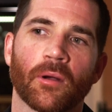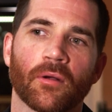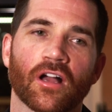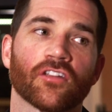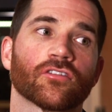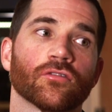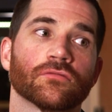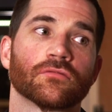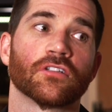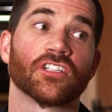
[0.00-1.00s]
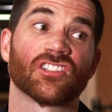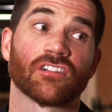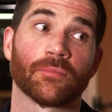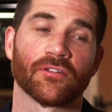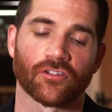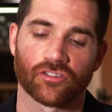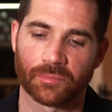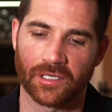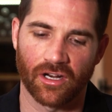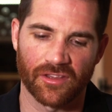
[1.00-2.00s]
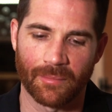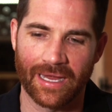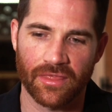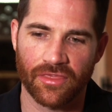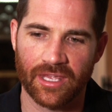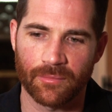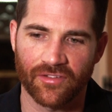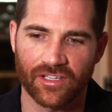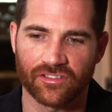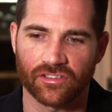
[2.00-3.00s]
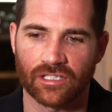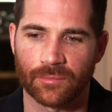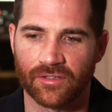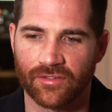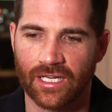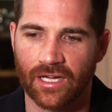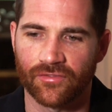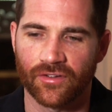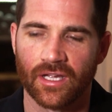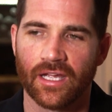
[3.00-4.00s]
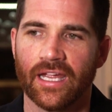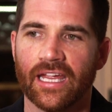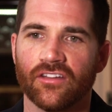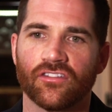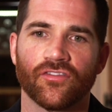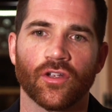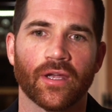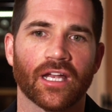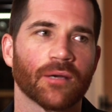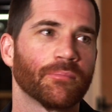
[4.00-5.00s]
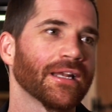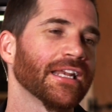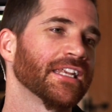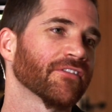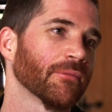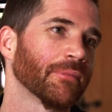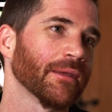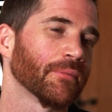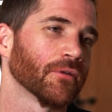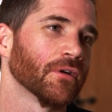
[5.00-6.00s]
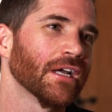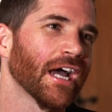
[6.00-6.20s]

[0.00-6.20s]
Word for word: podcast called The Disruptive Entrepreneur, and the main theme of it is disruptive. I love interviewing completely different people.